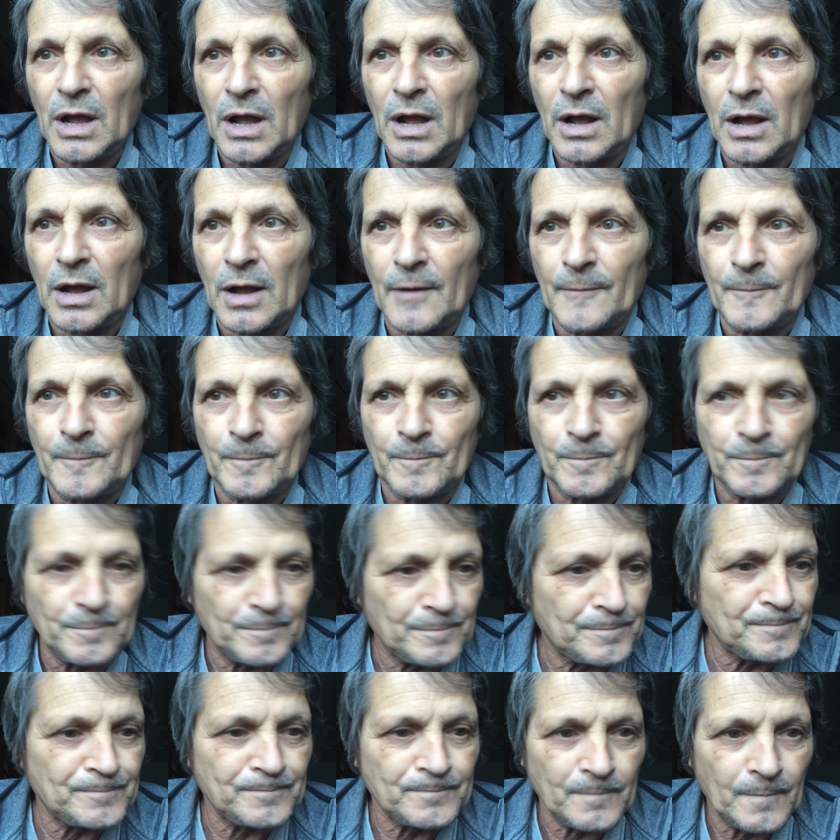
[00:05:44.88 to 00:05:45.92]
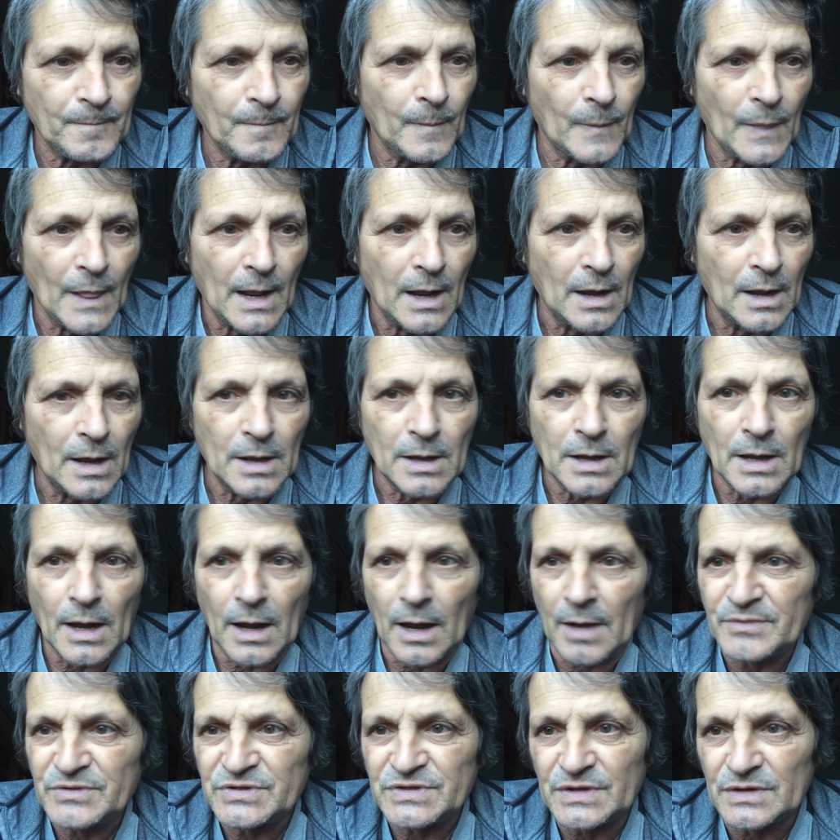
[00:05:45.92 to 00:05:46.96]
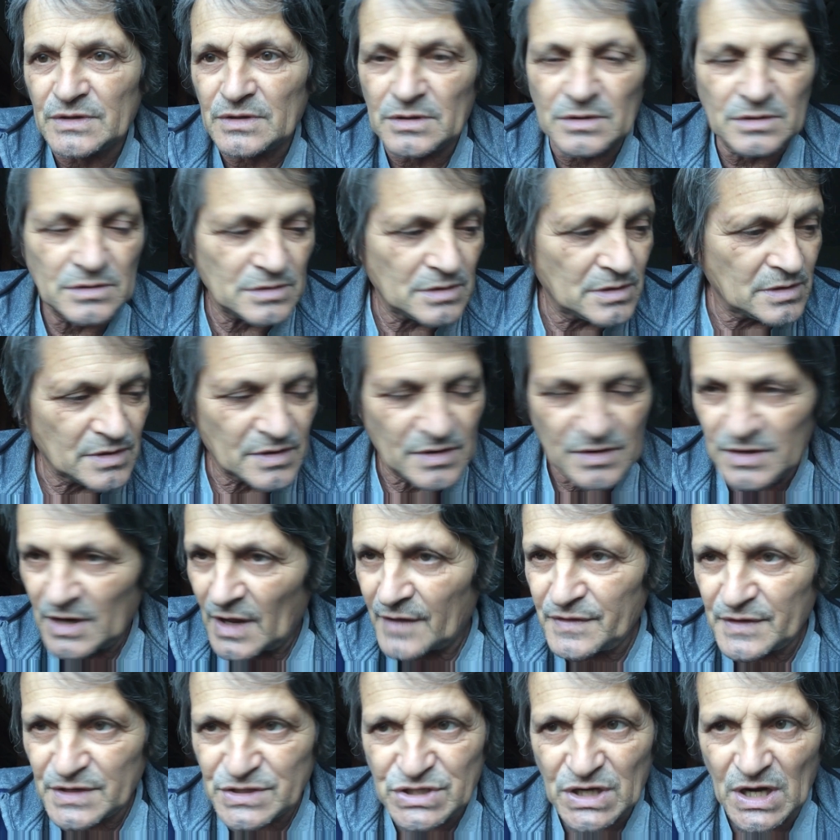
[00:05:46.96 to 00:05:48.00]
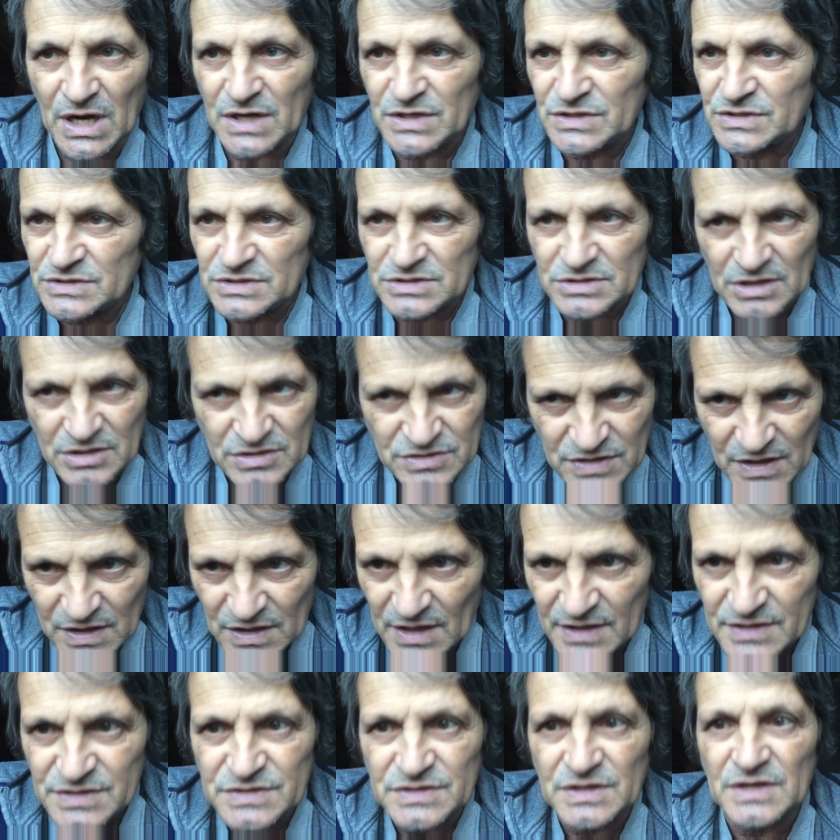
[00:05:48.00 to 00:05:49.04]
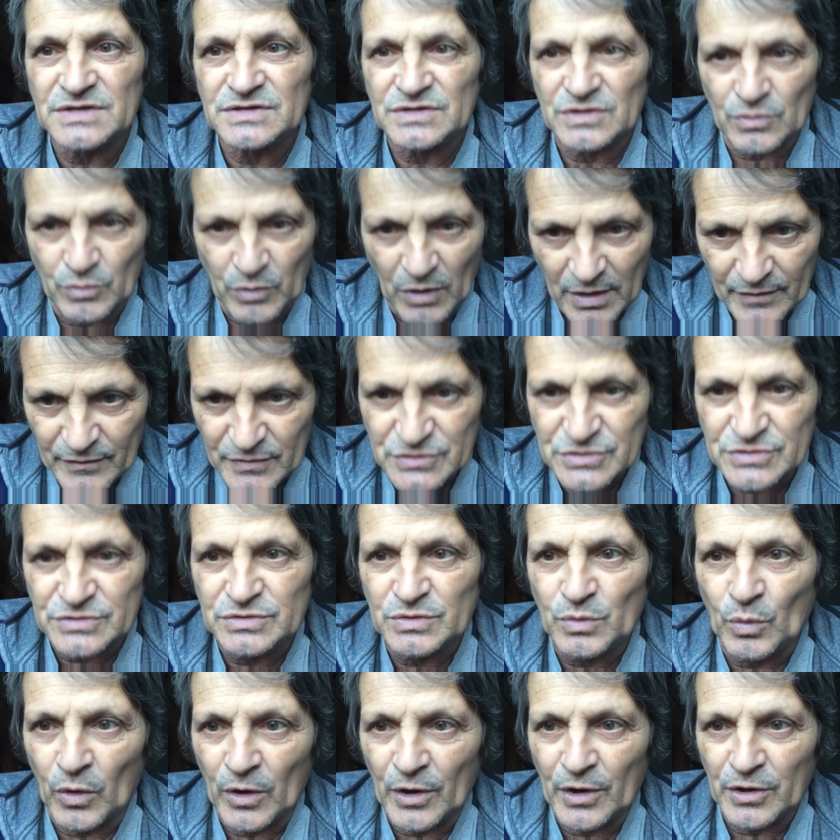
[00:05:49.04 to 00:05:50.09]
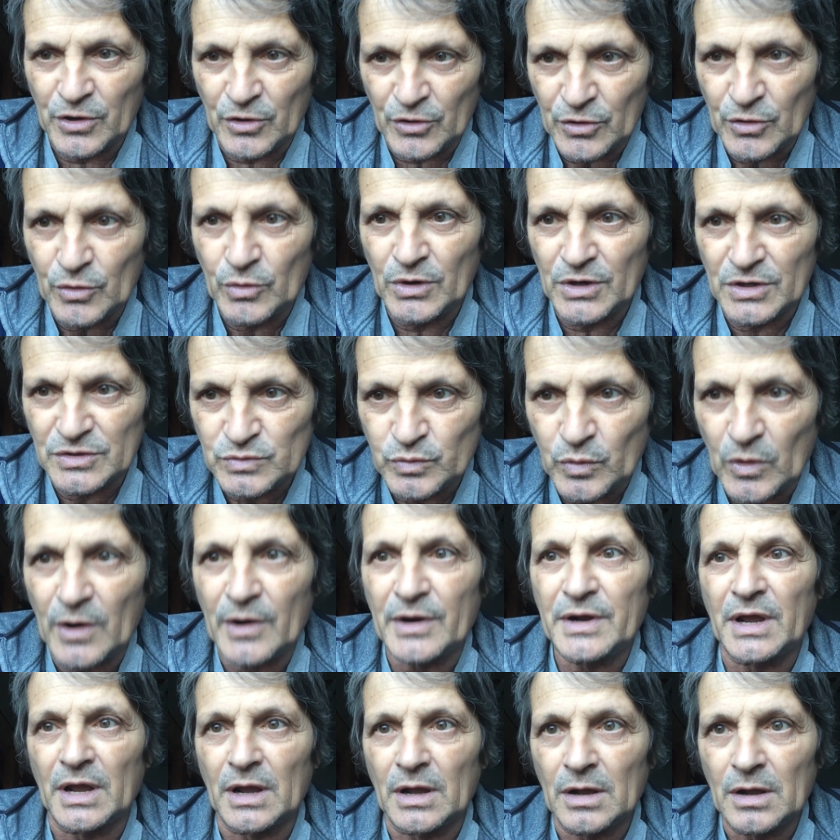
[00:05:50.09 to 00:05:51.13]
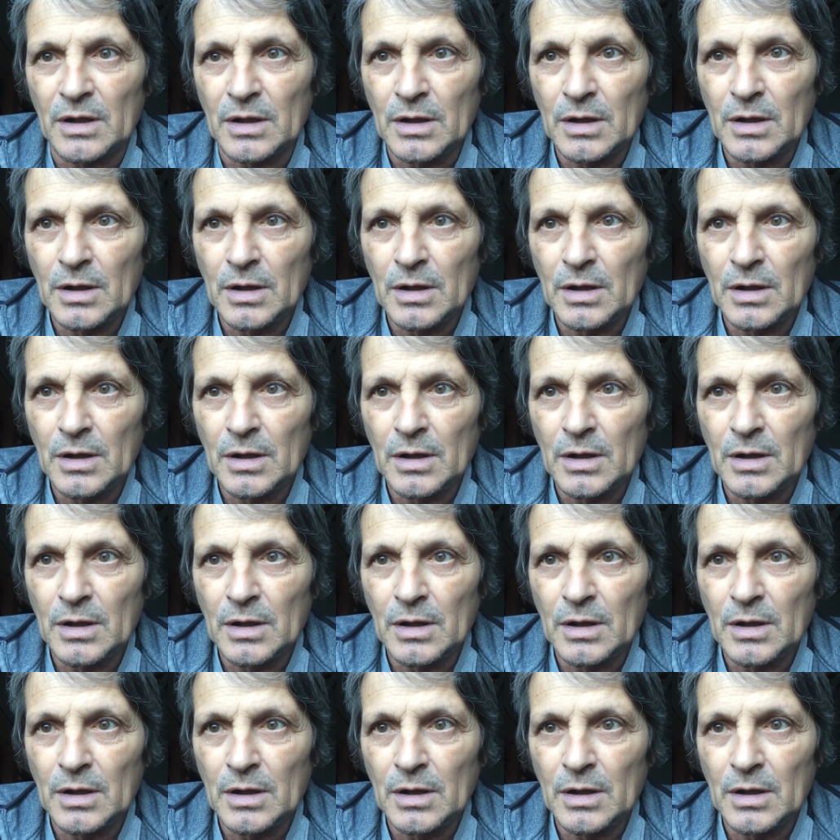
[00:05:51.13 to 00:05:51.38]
Yeah, I'm still, nothing changes. He said, let's just, whatever you're doing is working.